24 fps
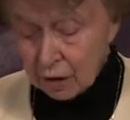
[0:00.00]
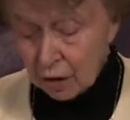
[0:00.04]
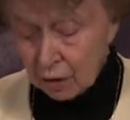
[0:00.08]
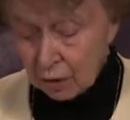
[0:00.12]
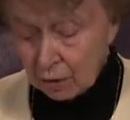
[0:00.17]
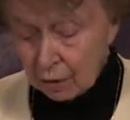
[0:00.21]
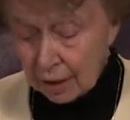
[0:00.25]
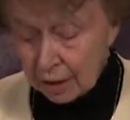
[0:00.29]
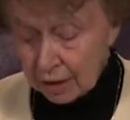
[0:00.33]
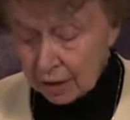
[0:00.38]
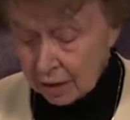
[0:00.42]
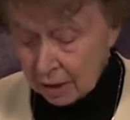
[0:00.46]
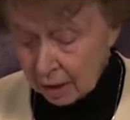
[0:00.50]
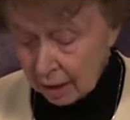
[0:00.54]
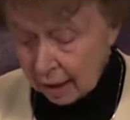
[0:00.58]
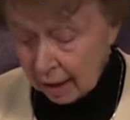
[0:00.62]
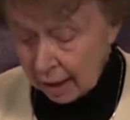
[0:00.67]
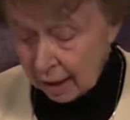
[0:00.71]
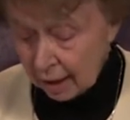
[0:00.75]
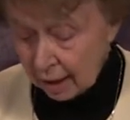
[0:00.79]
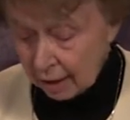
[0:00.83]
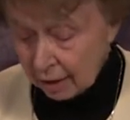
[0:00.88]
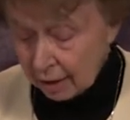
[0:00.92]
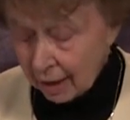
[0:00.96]
turning to
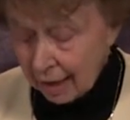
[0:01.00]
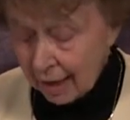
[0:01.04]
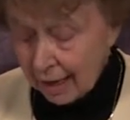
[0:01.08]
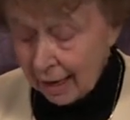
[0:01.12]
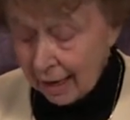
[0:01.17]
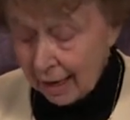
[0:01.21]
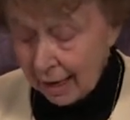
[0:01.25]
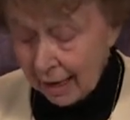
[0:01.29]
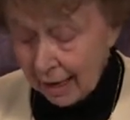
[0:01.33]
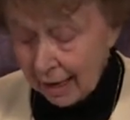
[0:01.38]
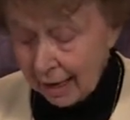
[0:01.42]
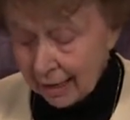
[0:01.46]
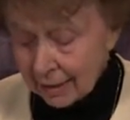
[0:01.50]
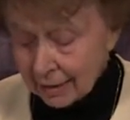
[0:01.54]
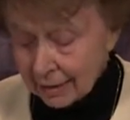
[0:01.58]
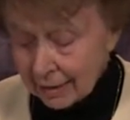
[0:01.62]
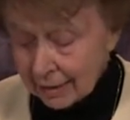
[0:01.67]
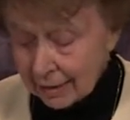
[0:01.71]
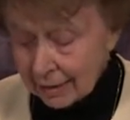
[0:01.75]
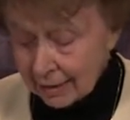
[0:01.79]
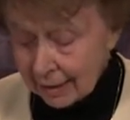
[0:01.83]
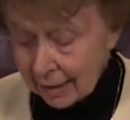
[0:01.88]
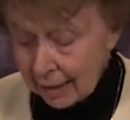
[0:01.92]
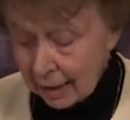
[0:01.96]
God and
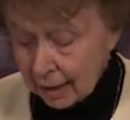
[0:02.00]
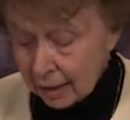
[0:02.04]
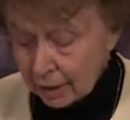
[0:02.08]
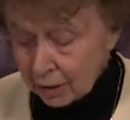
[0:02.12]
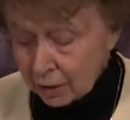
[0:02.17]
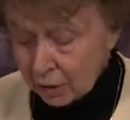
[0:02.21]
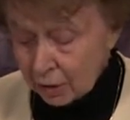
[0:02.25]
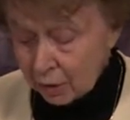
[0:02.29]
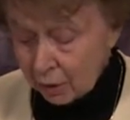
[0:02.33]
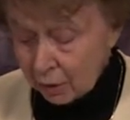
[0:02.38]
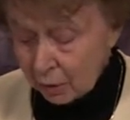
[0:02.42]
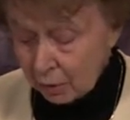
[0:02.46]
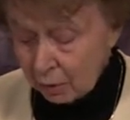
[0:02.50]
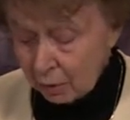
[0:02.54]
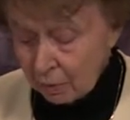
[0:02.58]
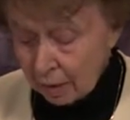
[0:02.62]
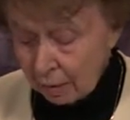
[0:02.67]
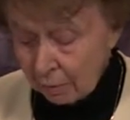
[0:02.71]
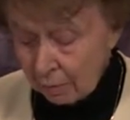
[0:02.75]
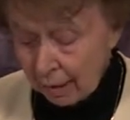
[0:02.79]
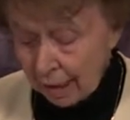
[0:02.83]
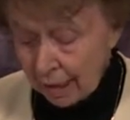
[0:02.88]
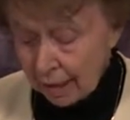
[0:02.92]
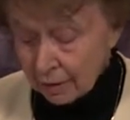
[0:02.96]
said to
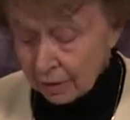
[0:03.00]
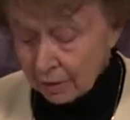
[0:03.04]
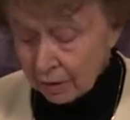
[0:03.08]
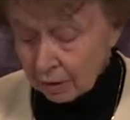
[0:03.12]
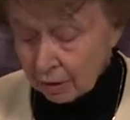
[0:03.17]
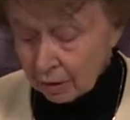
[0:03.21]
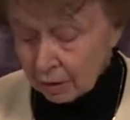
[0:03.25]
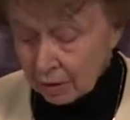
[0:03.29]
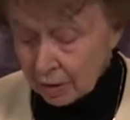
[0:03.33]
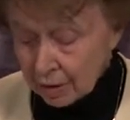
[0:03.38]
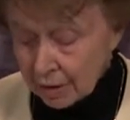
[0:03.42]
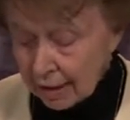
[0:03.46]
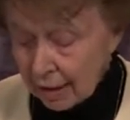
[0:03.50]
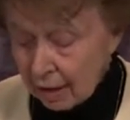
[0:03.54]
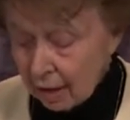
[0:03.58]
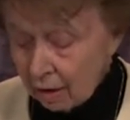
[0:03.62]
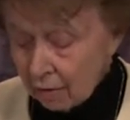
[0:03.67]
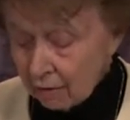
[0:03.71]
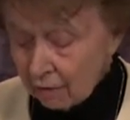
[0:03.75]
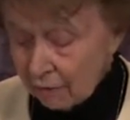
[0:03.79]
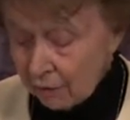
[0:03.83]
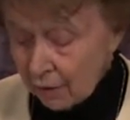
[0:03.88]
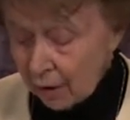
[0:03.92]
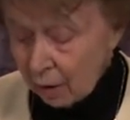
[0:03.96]
the mountains,
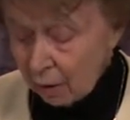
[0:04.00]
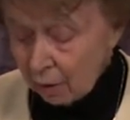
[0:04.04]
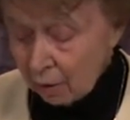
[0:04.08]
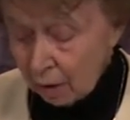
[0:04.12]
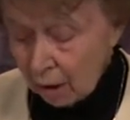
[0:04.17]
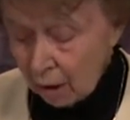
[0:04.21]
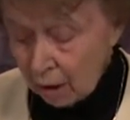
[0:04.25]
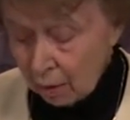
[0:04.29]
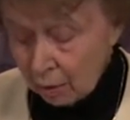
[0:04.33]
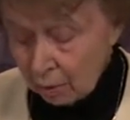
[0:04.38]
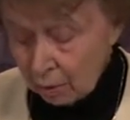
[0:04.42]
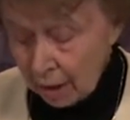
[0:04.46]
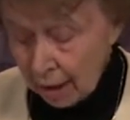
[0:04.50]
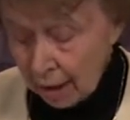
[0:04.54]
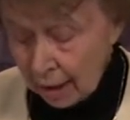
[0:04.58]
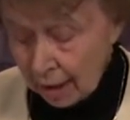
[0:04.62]
Fall on